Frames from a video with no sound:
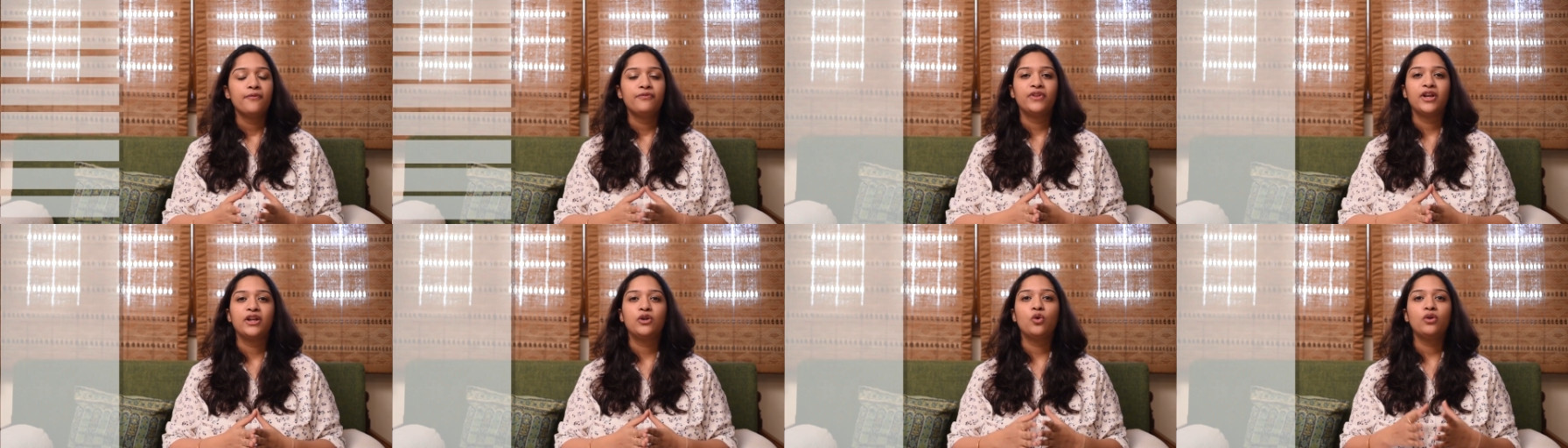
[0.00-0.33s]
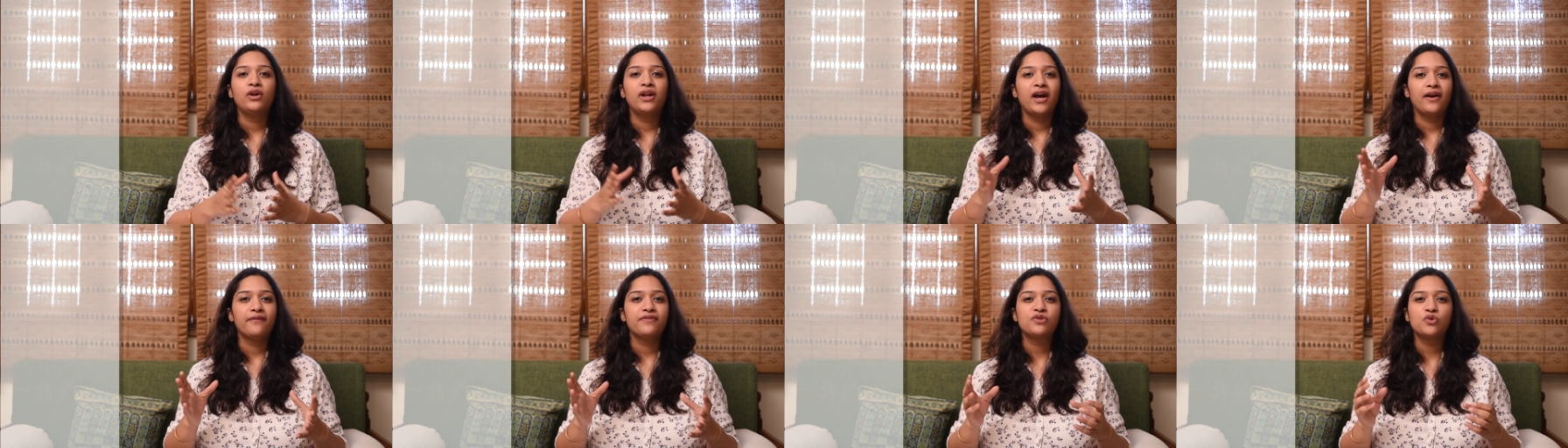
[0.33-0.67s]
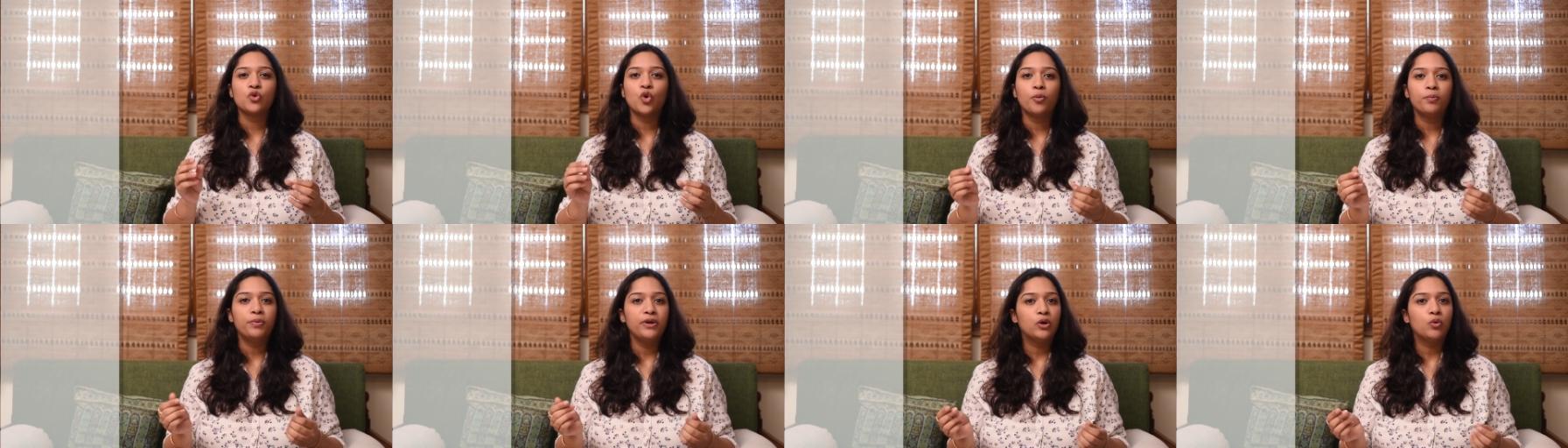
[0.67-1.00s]
they don't have
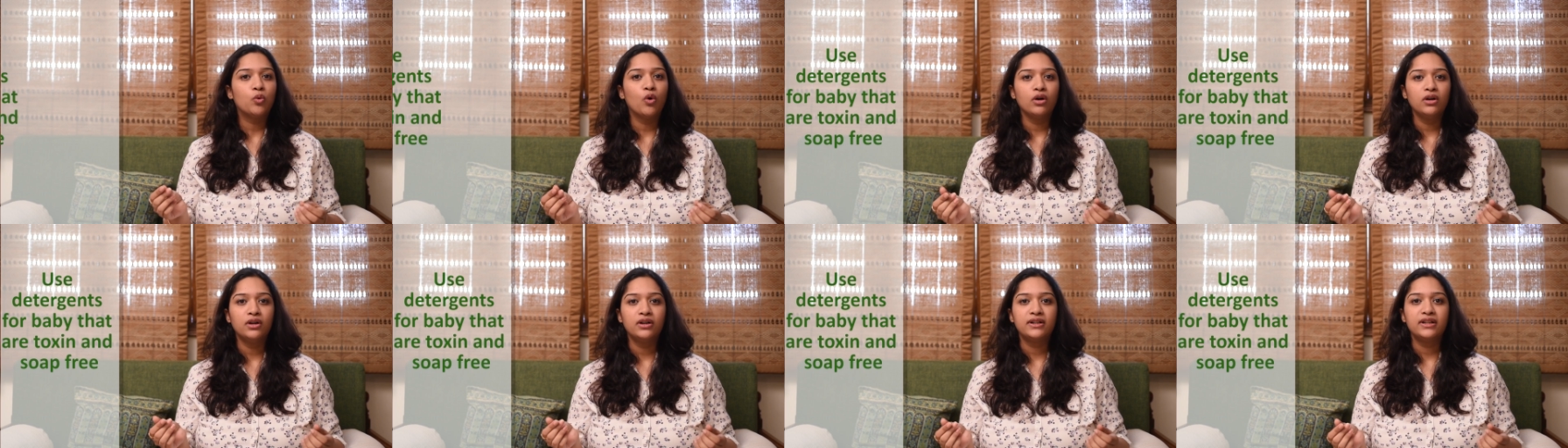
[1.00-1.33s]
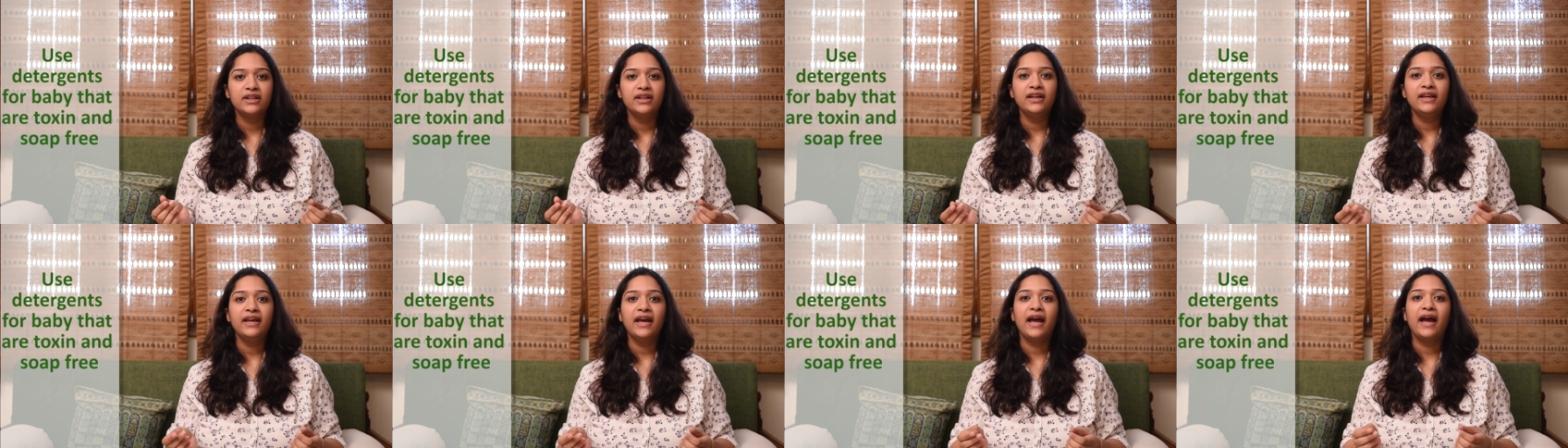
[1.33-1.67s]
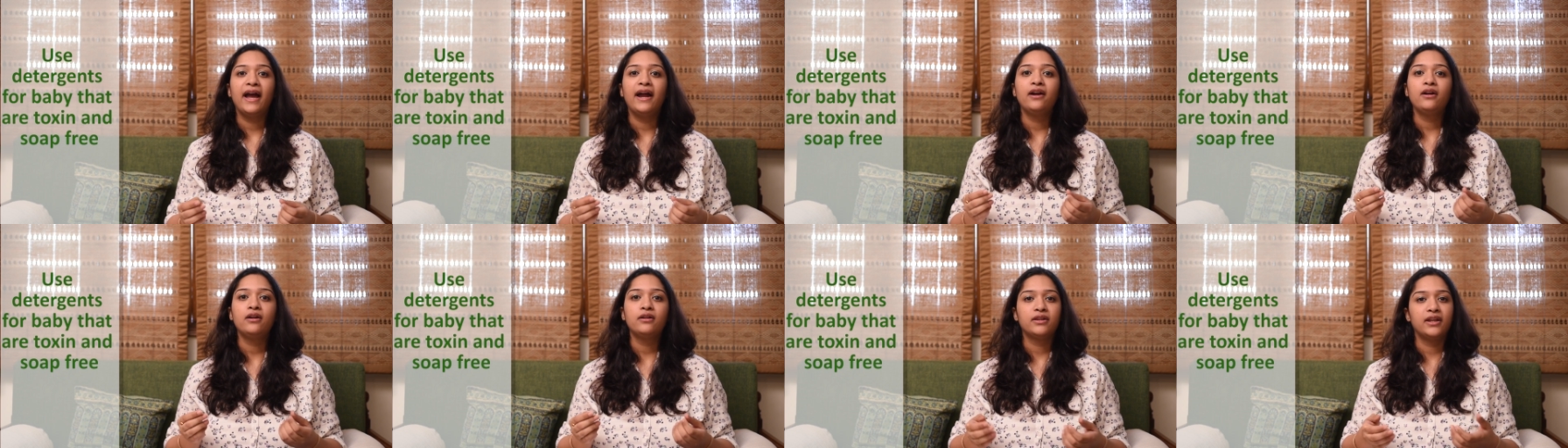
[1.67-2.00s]
soapy quality,
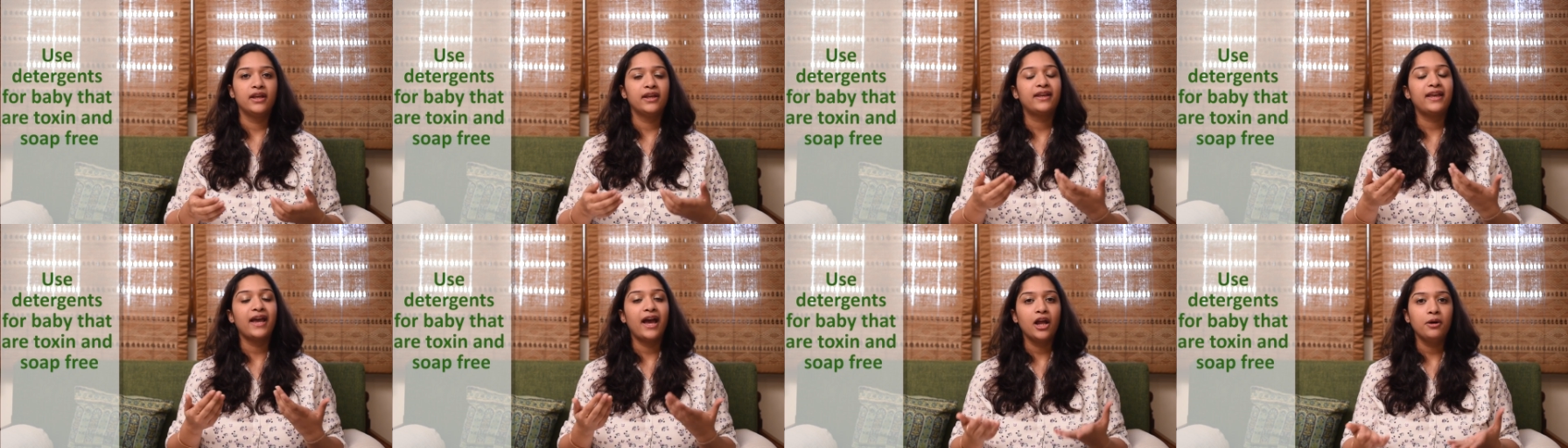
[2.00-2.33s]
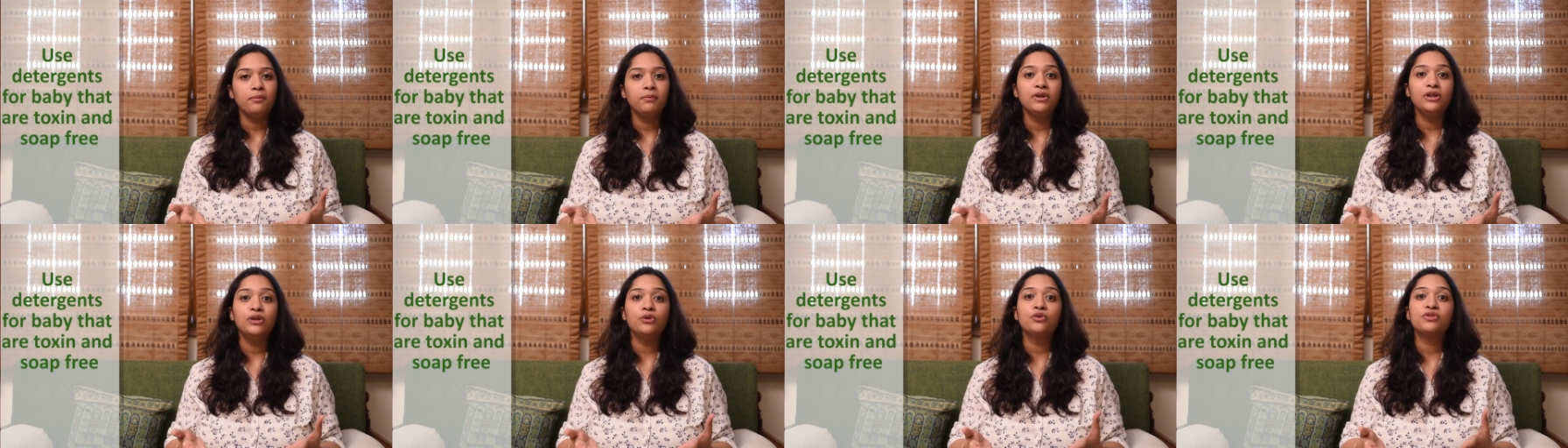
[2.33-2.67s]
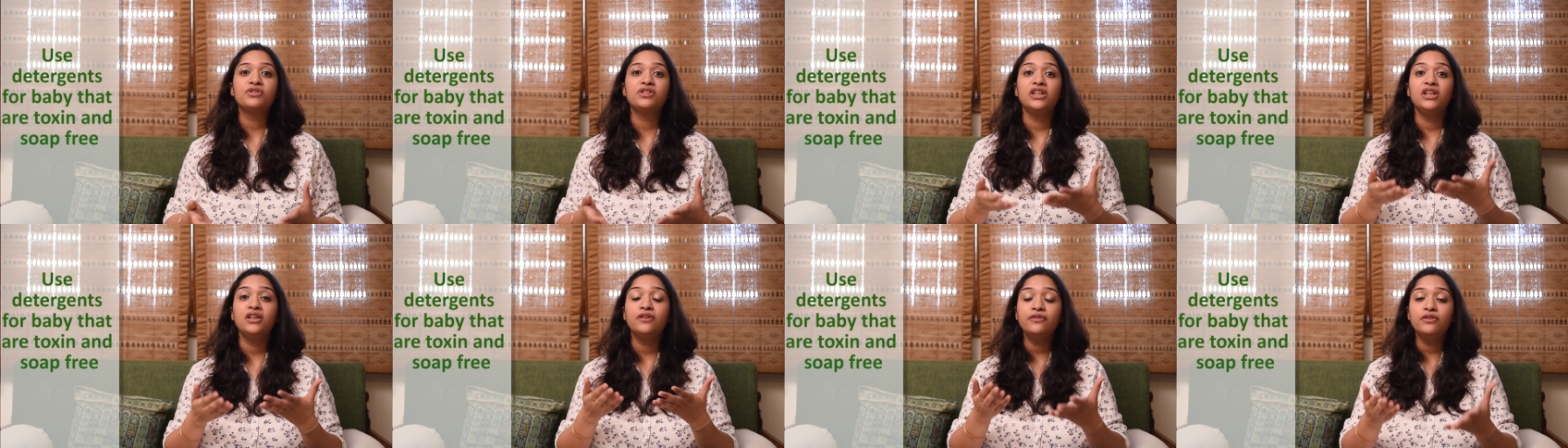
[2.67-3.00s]
and they can be
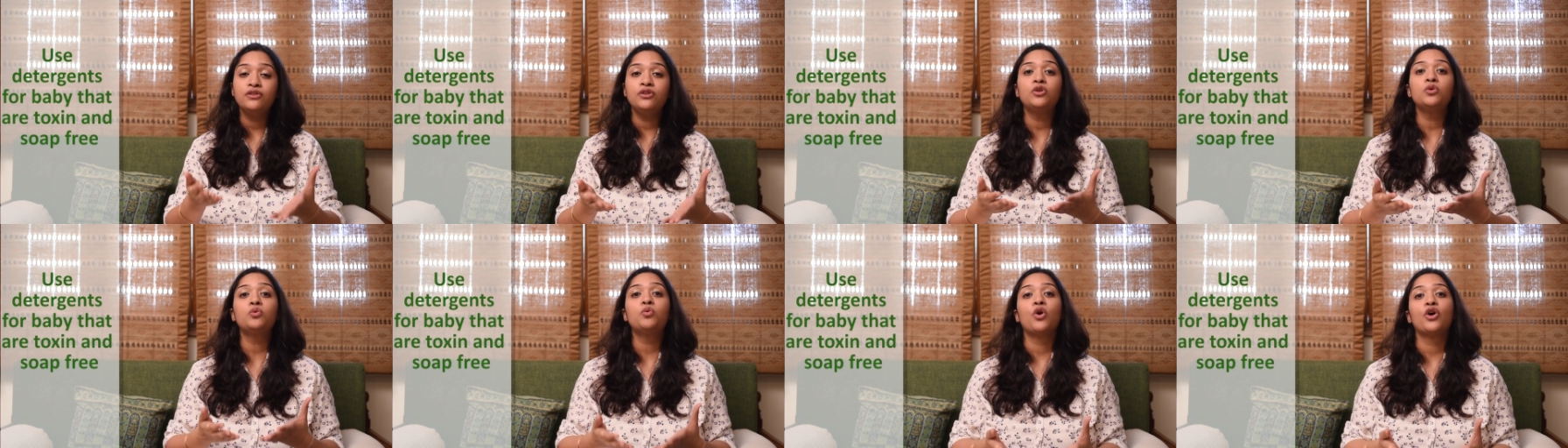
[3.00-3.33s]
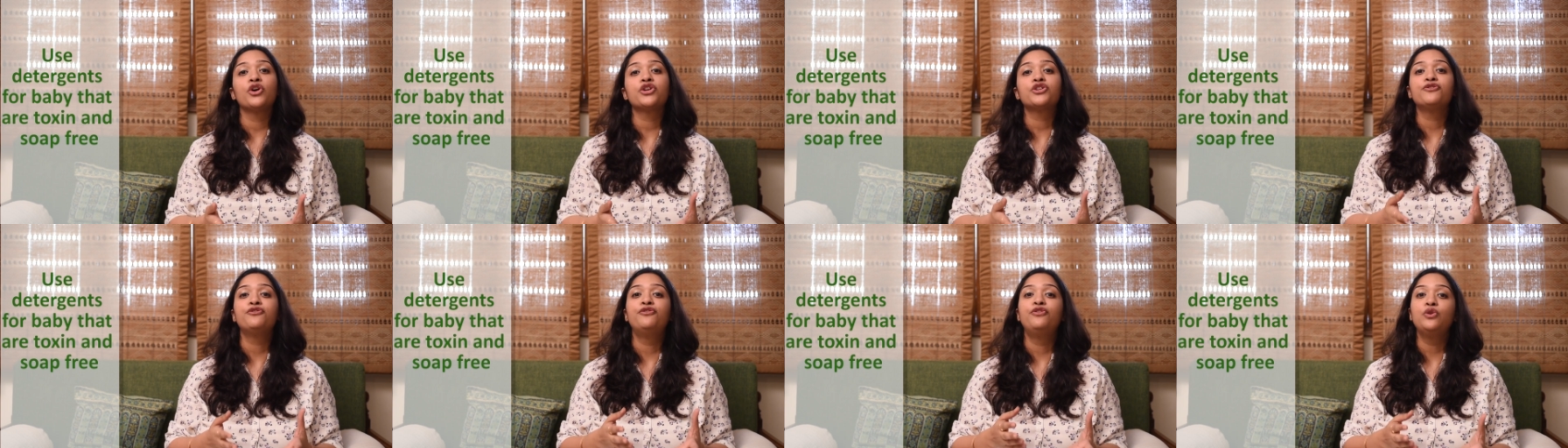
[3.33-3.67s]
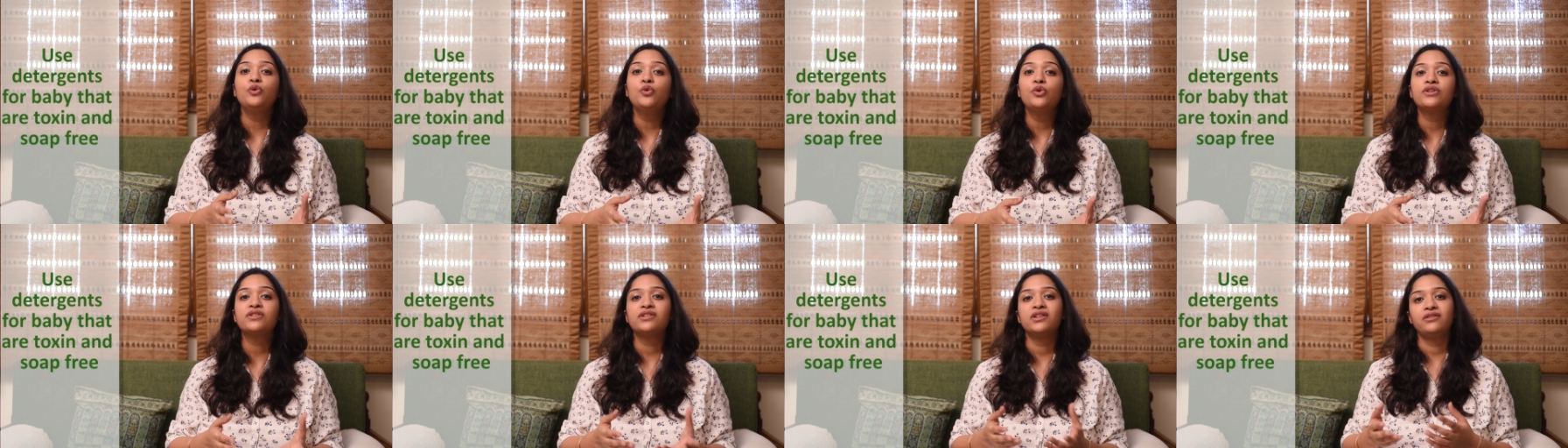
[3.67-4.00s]
used even to wash
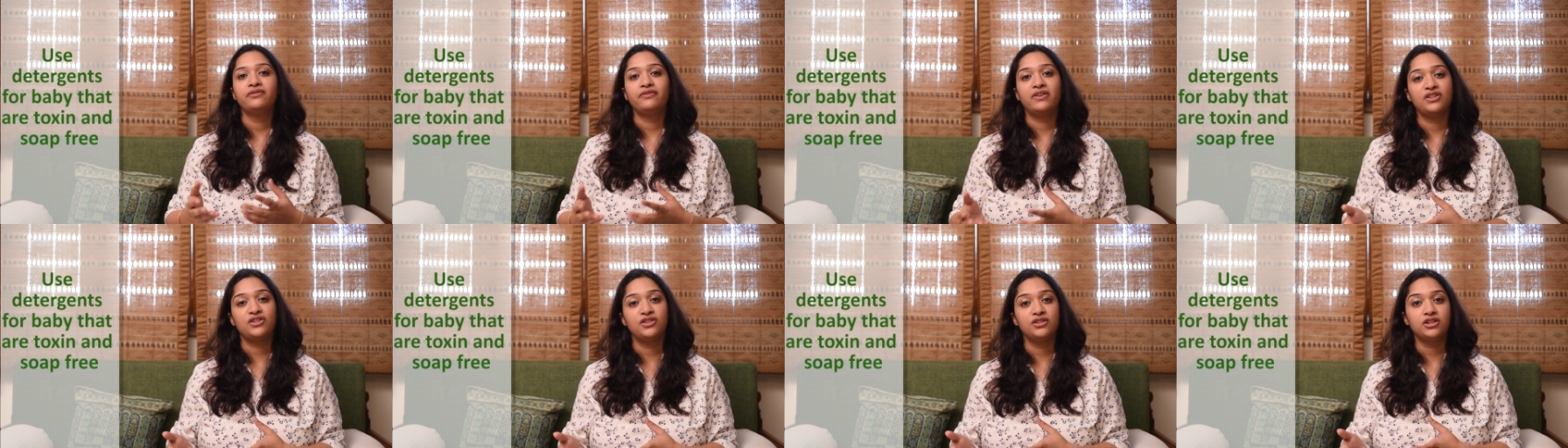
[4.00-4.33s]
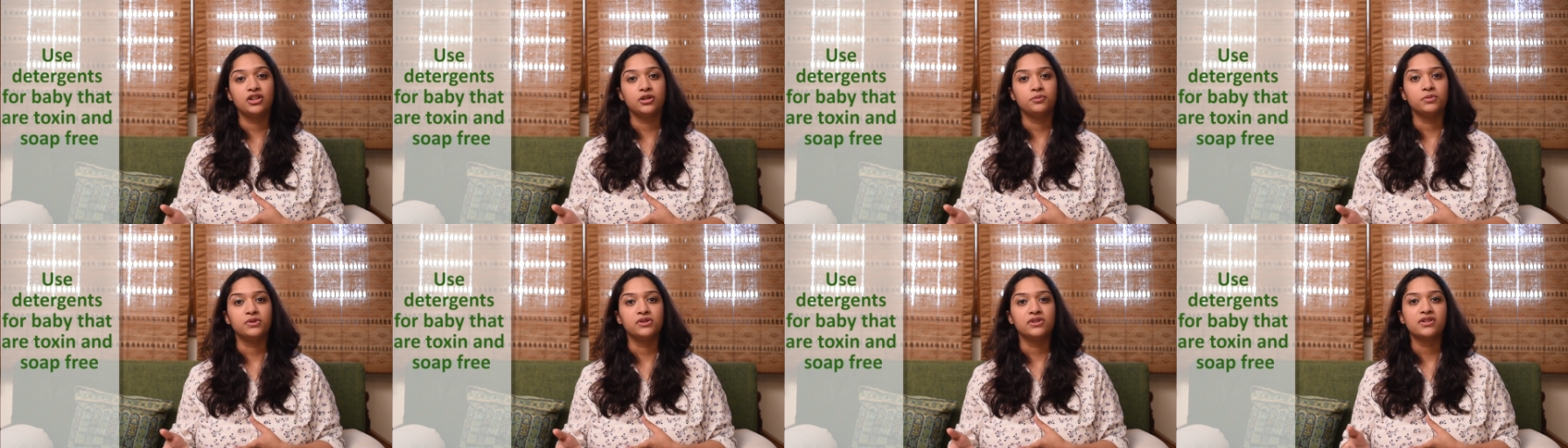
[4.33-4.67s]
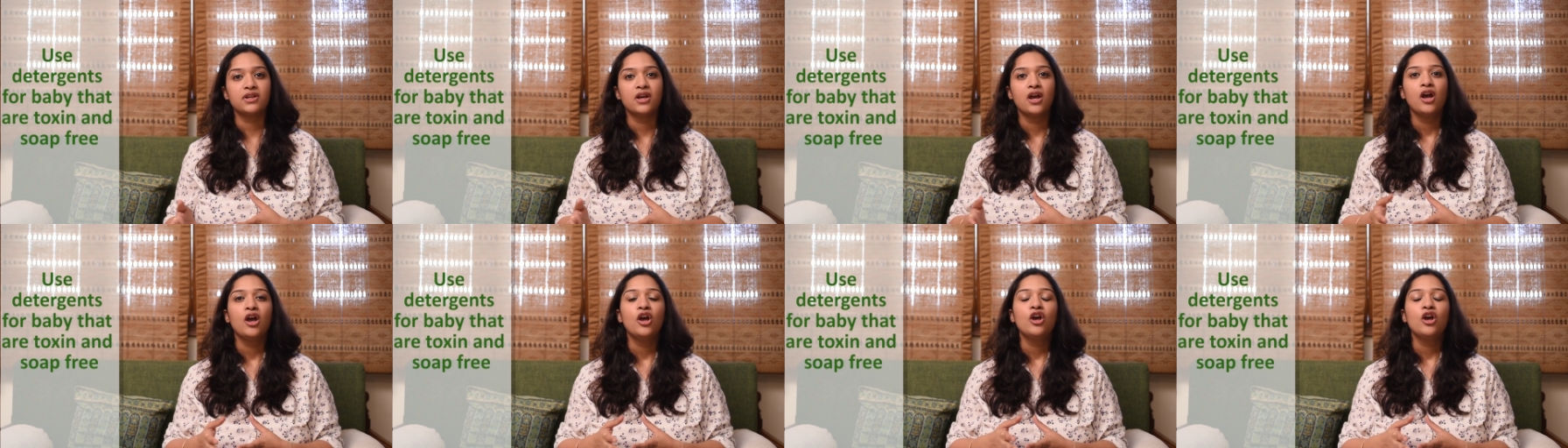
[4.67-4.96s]
fruits and vegetables.